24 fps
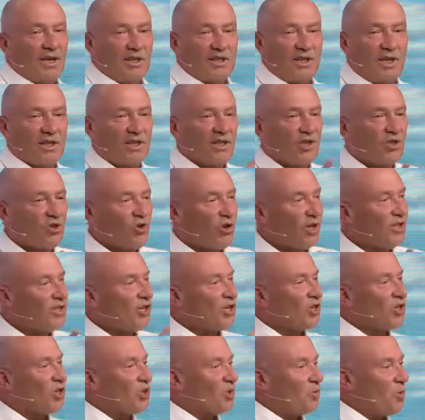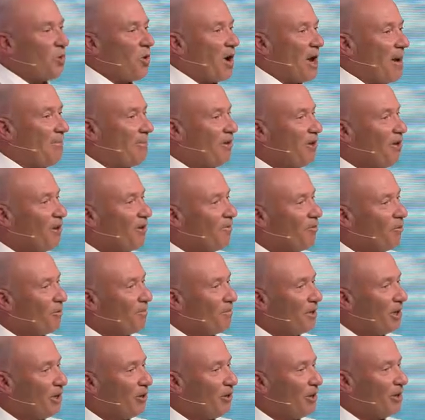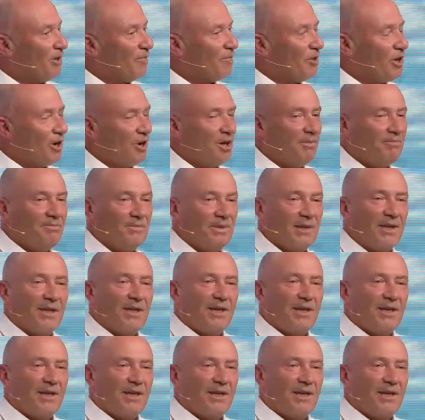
Now, these transitions will happen over a period of time,